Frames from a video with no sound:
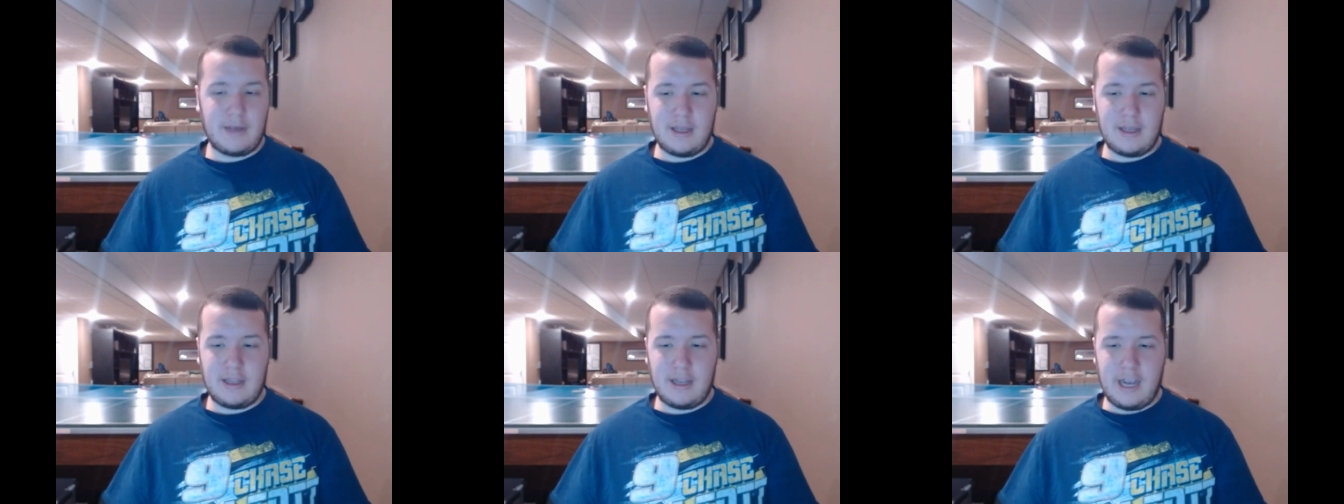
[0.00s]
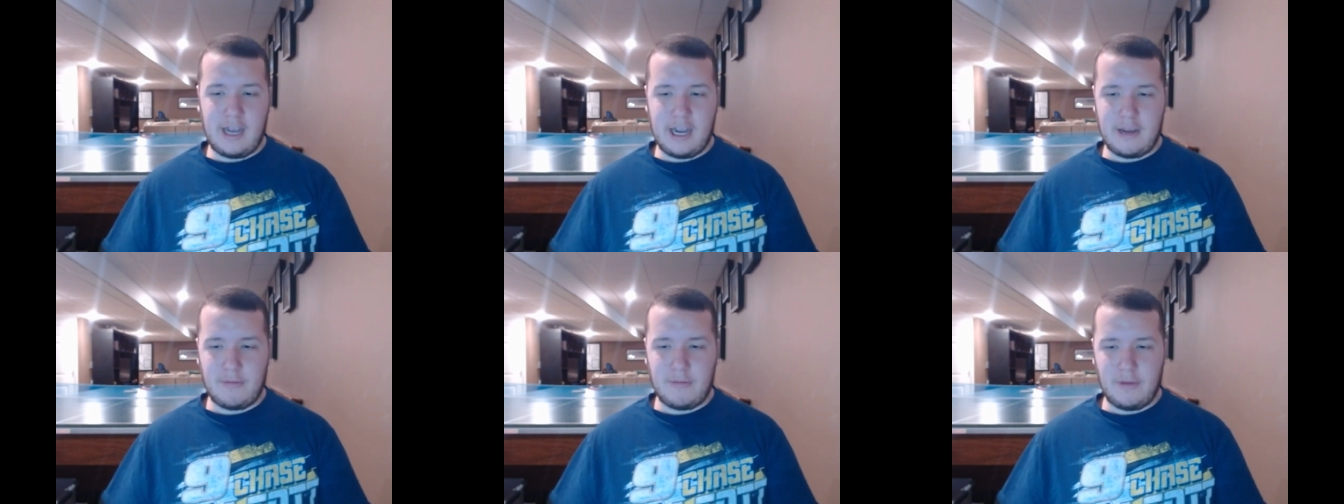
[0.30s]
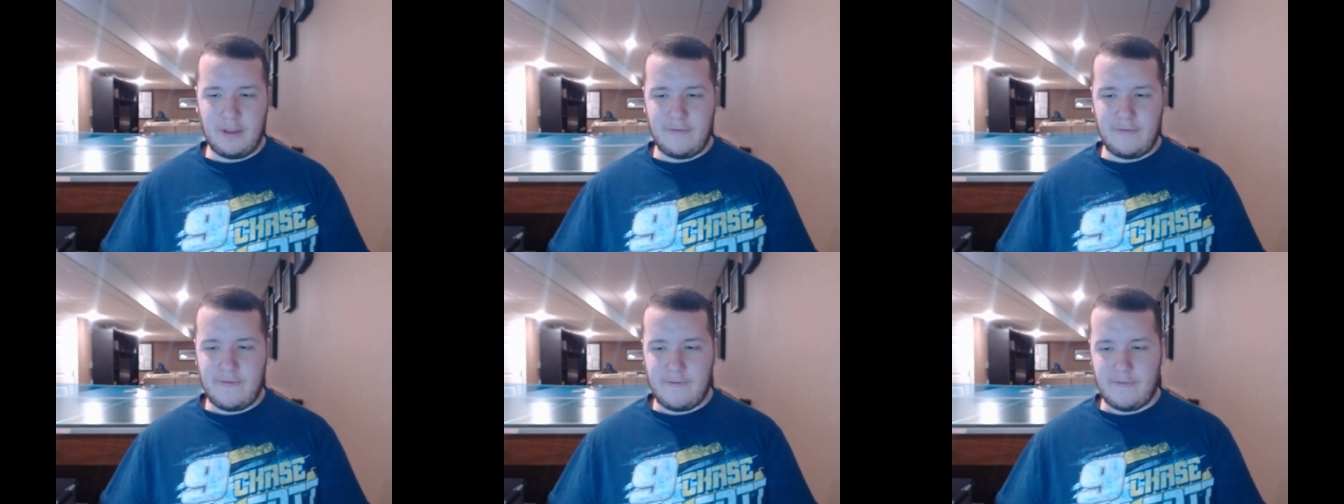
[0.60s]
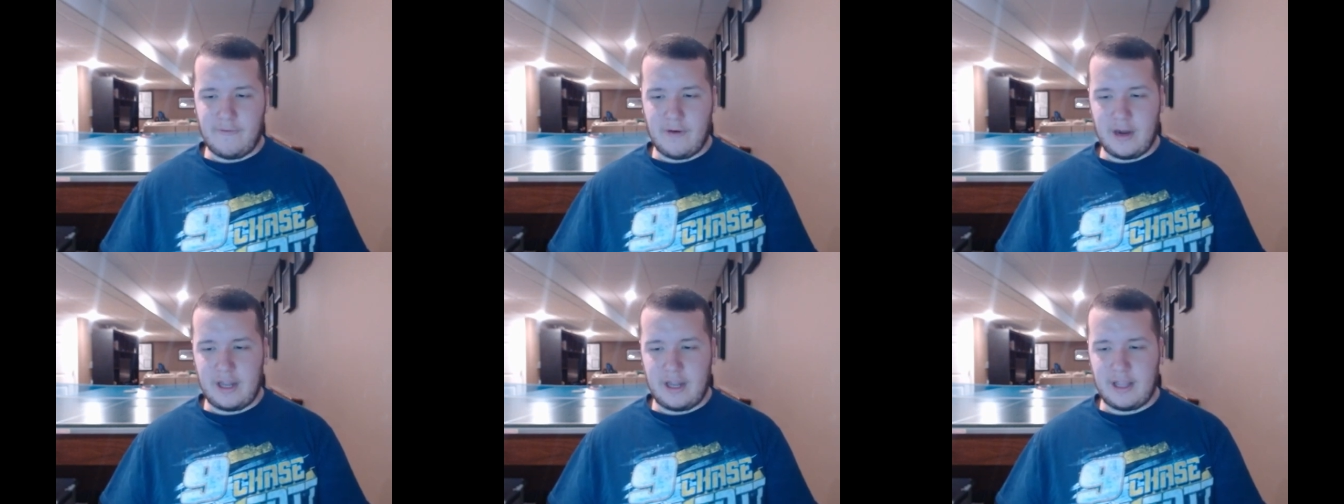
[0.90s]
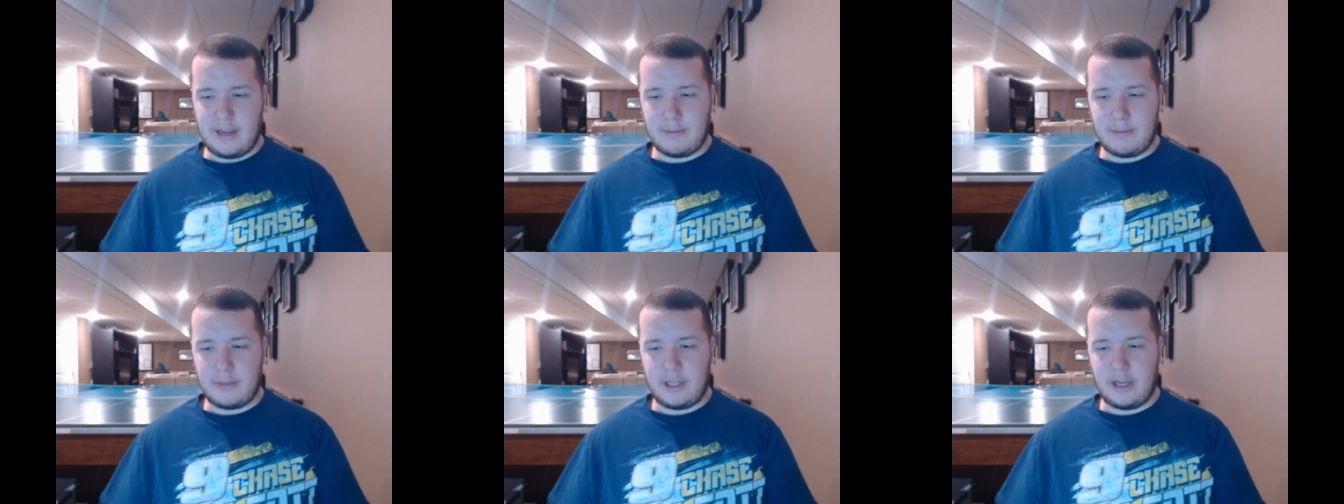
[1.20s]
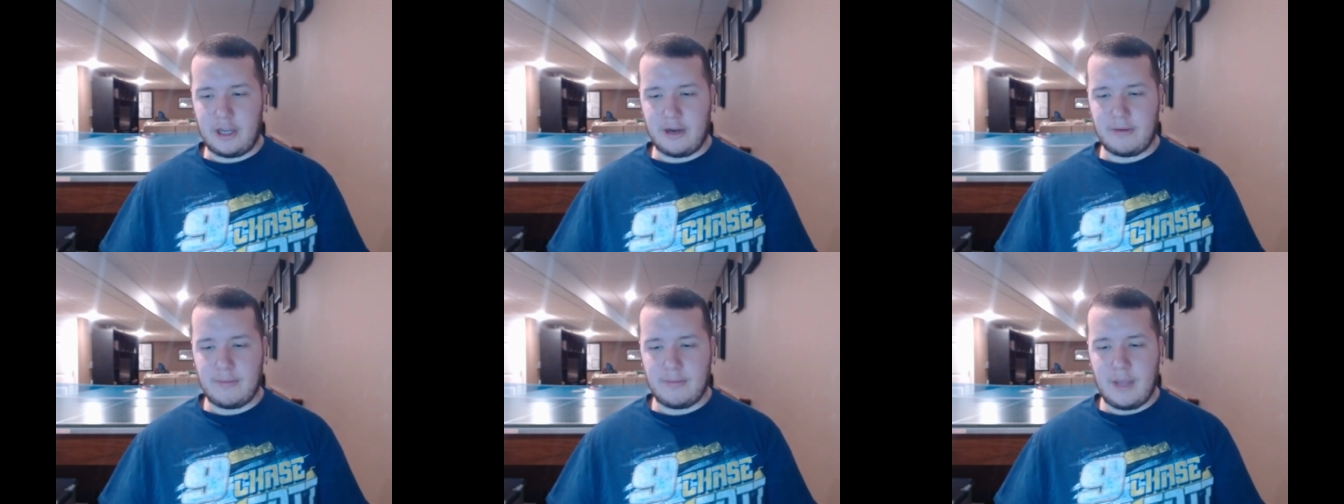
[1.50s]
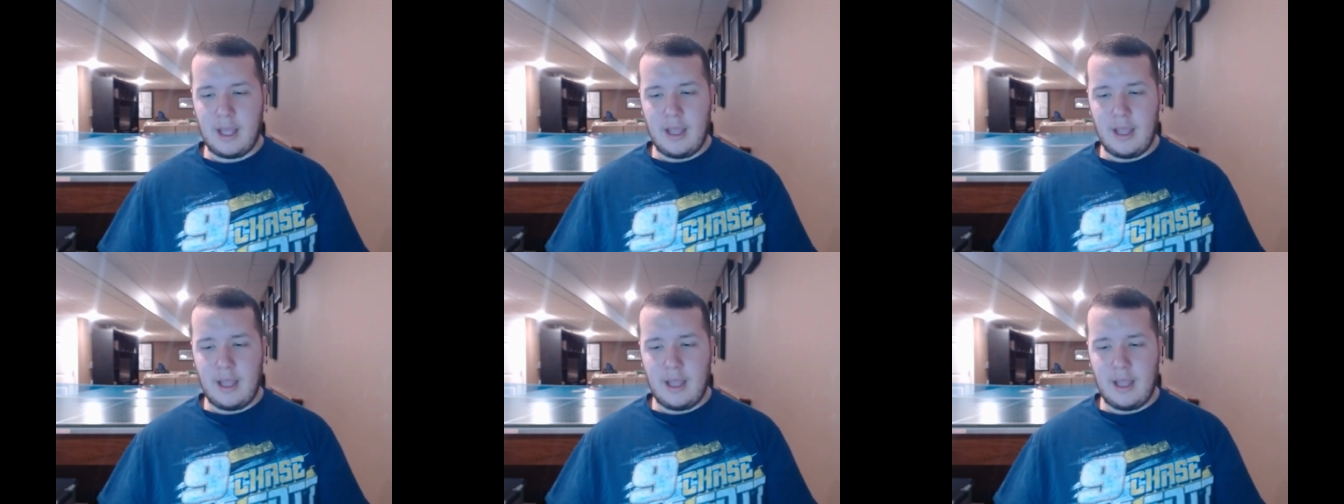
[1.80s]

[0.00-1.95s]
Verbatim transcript: It, it could really fit for any time of the year.